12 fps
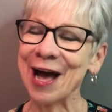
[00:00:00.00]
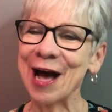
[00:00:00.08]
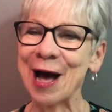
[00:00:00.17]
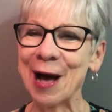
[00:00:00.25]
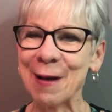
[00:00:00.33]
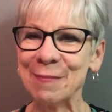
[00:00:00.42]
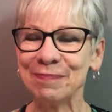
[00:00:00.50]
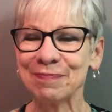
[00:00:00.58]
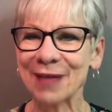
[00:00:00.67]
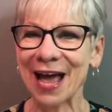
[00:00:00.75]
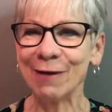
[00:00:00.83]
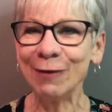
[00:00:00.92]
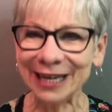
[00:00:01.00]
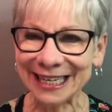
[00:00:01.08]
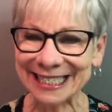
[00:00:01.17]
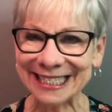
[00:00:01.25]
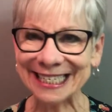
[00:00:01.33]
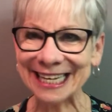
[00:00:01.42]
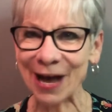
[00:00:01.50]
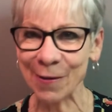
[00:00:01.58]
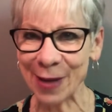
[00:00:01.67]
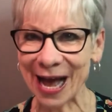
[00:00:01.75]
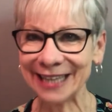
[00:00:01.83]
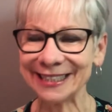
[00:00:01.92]
I want us to go
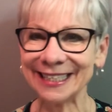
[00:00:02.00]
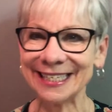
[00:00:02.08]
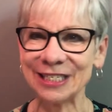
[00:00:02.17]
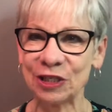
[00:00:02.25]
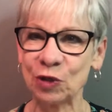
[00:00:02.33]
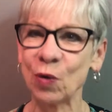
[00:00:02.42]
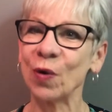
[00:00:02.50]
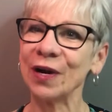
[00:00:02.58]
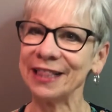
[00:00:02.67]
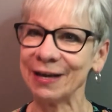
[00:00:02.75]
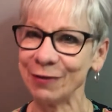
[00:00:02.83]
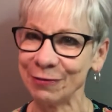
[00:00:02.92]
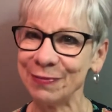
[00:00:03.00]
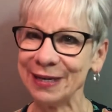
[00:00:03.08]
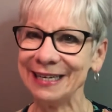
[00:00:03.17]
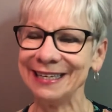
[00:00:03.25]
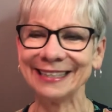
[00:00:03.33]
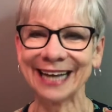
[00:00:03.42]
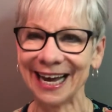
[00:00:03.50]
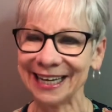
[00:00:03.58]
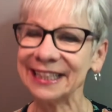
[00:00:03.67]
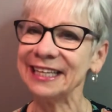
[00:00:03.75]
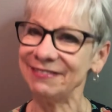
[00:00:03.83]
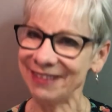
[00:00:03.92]
back to this story that we've been kind of
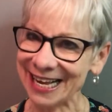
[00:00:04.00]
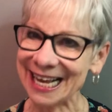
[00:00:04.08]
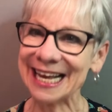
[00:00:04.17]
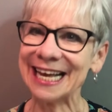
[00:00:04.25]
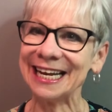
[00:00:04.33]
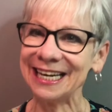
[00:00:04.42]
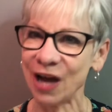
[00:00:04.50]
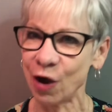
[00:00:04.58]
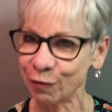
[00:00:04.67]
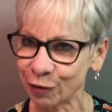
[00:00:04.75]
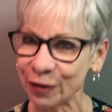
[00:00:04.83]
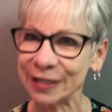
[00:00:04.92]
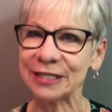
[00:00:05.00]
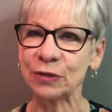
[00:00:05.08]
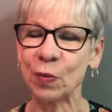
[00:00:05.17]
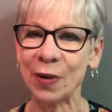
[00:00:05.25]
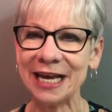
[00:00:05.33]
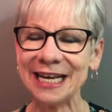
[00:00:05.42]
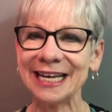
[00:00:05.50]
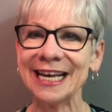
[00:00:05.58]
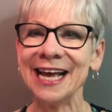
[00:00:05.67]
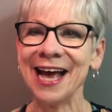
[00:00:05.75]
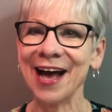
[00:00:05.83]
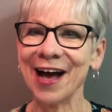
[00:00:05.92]
living in over this week,
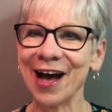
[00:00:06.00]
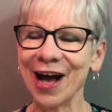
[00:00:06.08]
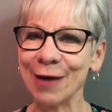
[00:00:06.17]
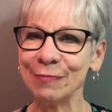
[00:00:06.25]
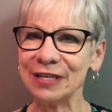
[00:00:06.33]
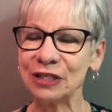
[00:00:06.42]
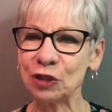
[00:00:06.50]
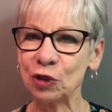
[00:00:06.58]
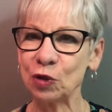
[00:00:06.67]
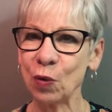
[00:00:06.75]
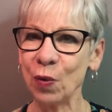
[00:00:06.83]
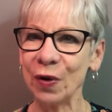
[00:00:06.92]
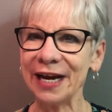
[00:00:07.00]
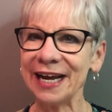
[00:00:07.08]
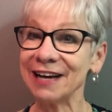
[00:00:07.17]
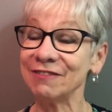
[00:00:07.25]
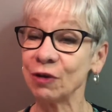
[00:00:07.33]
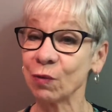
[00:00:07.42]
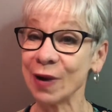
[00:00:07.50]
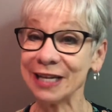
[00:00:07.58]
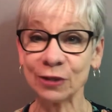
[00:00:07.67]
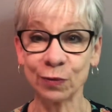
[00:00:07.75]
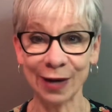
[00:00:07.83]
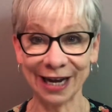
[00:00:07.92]
the story of the
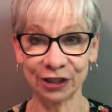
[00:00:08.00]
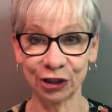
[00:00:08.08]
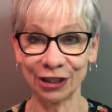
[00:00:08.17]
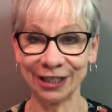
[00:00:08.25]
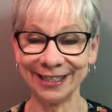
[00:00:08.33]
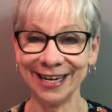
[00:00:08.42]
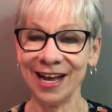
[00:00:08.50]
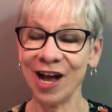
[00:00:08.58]
resurrection